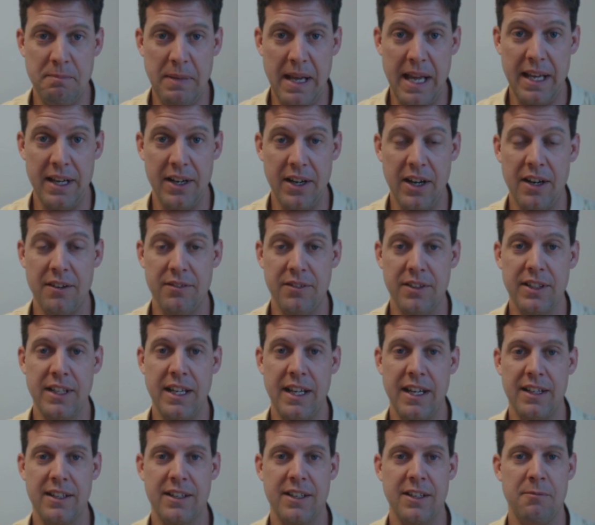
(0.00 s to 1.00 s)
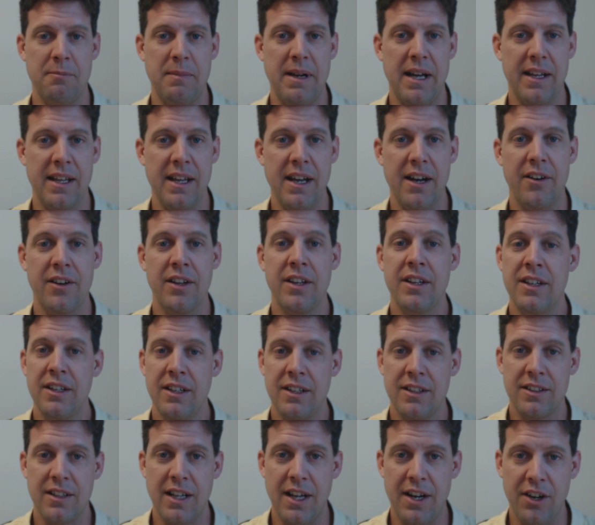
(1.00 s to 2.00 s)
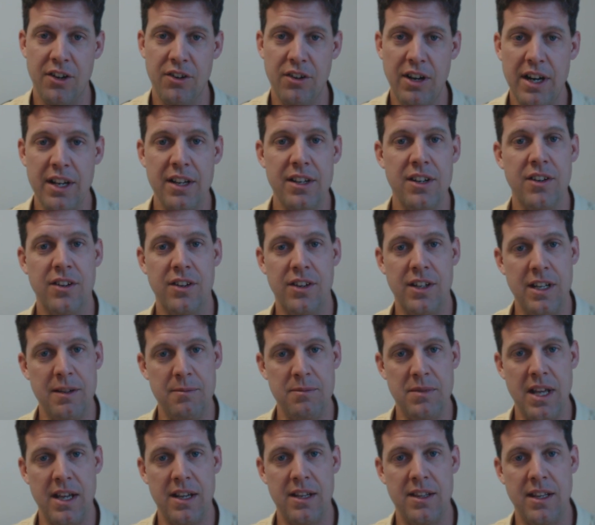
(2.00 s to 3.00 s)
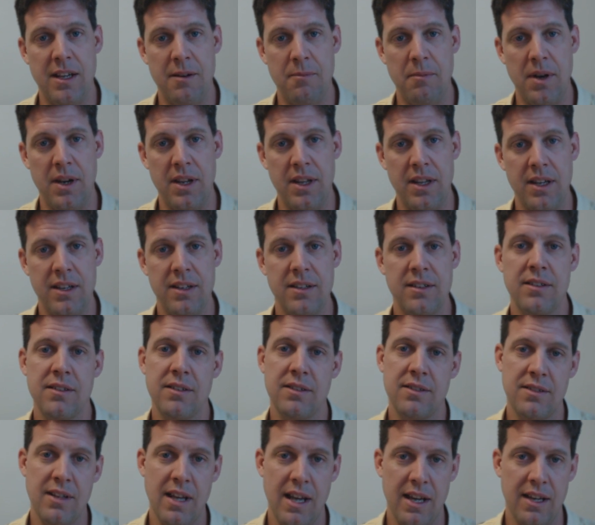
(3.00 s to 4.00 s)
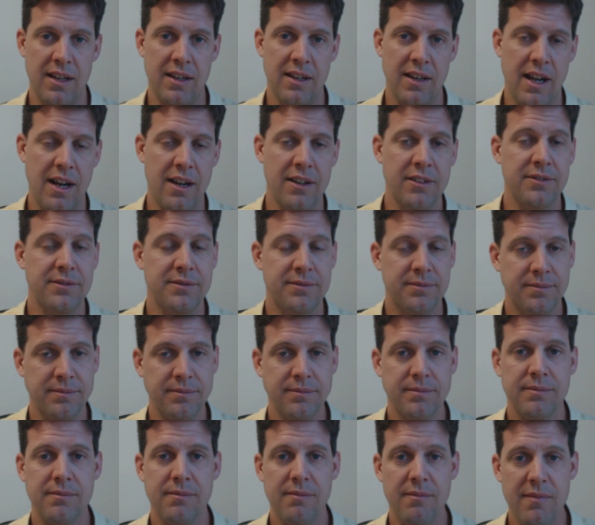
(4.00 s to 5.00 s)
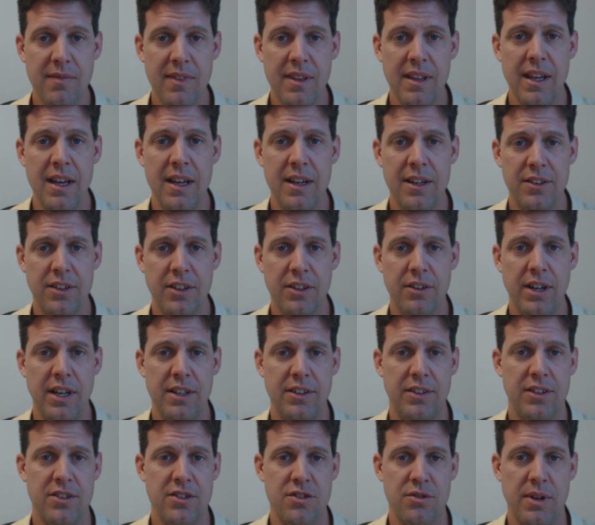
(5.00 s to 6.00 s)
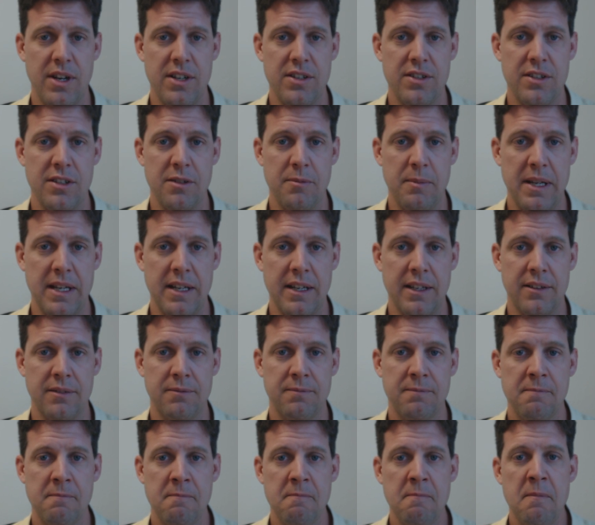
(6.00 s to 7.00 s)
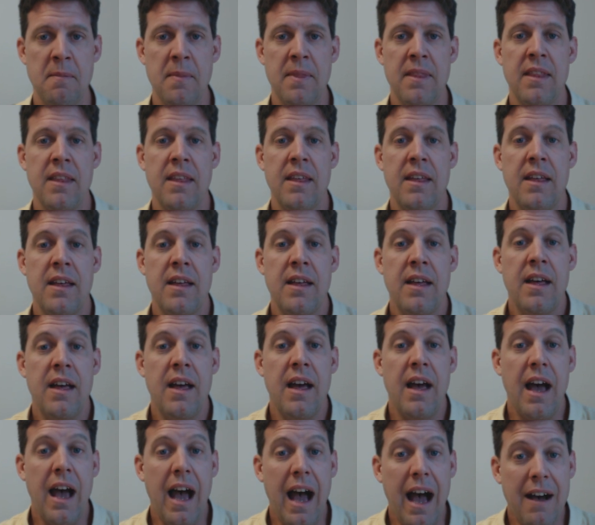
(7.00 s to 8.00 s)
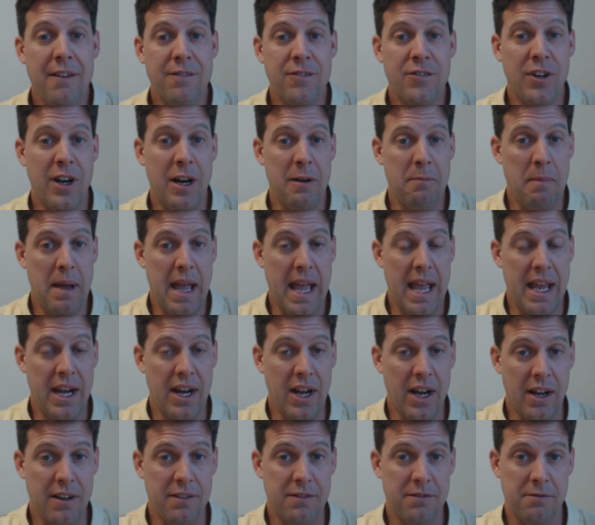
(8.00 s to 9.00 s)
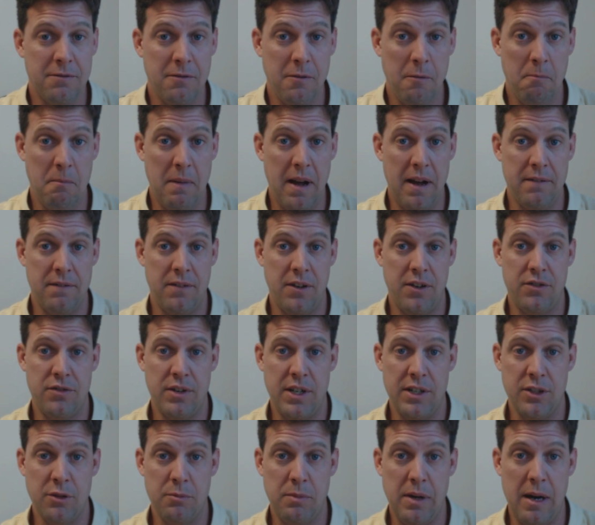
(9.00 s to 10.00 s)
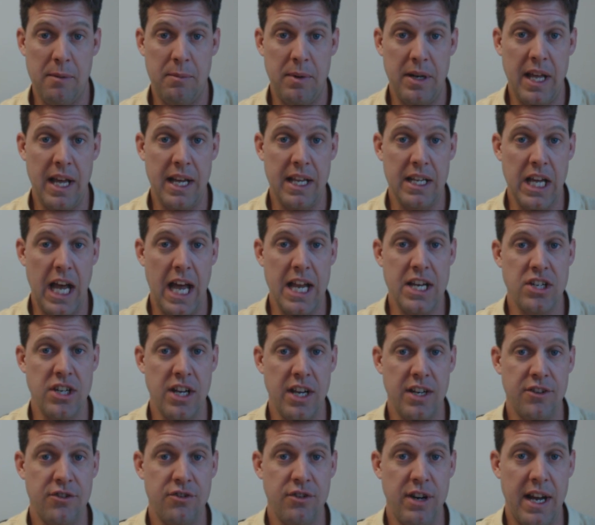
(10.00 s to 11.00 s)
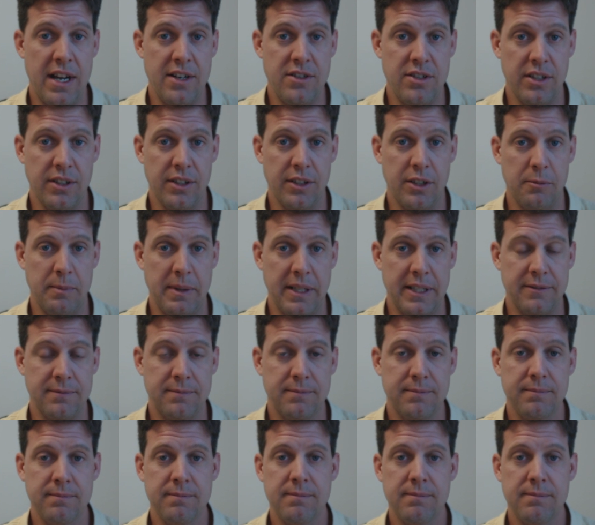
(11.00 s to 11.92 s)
paid off. It can't come back out. Line of credit, you can keep taking that money in, taking it out, and it's a great situation to be in. After I paid off my first rental property, I changed strategy a little bit.